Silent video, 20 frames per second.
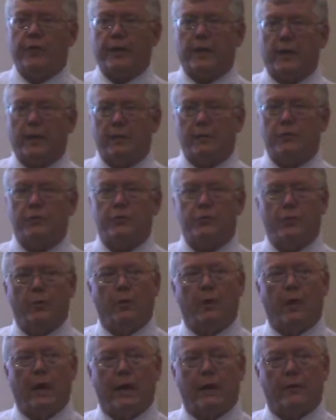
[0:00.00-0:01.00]
a kid
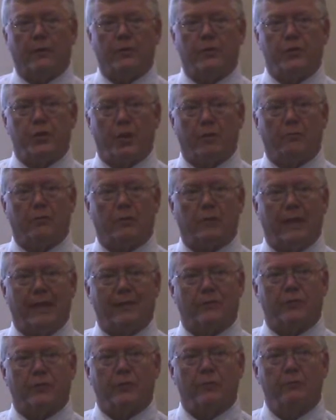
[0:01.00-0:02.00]
out of the general
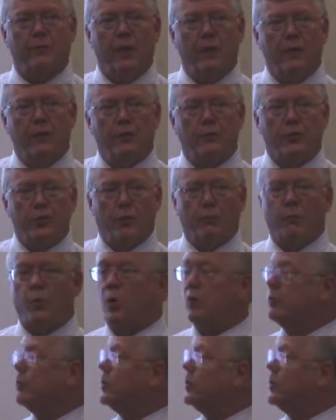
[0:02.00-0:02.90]
classroom to a more